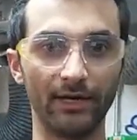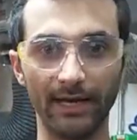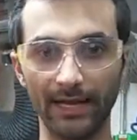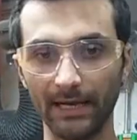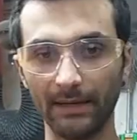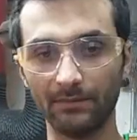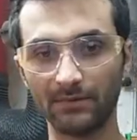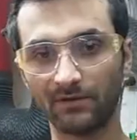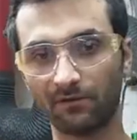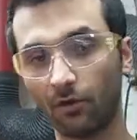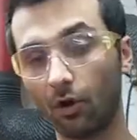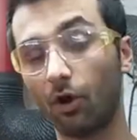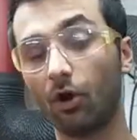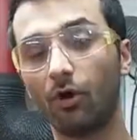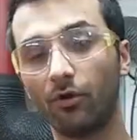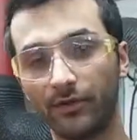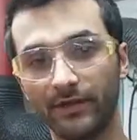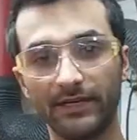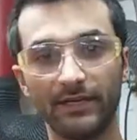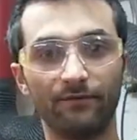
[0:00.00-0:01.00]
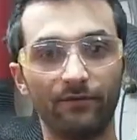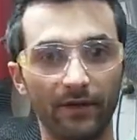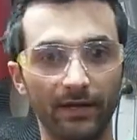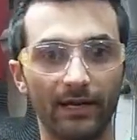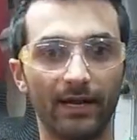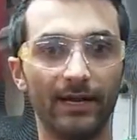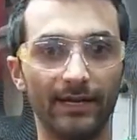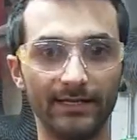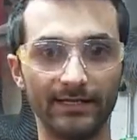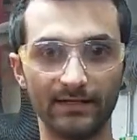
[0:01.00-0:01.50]
names for all the different
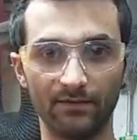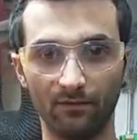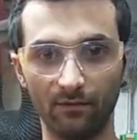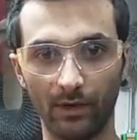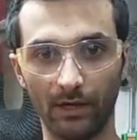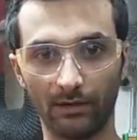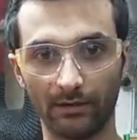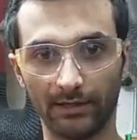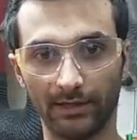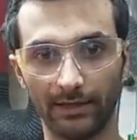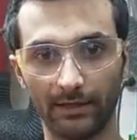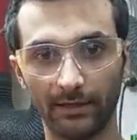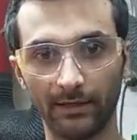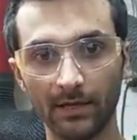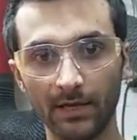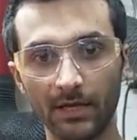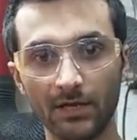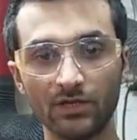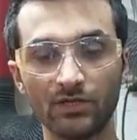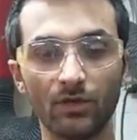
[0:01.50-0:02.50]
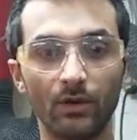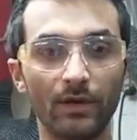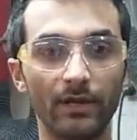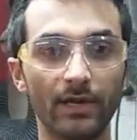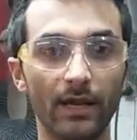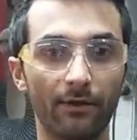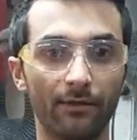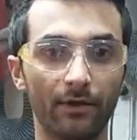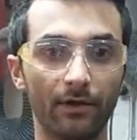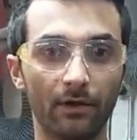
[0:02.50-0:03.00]
kinds of welding. So
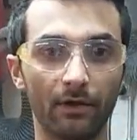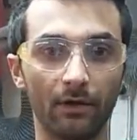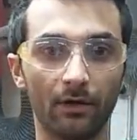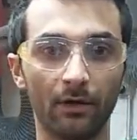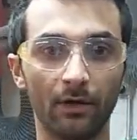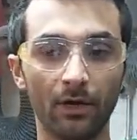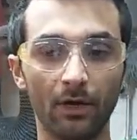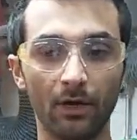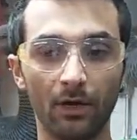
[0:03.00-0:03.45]
another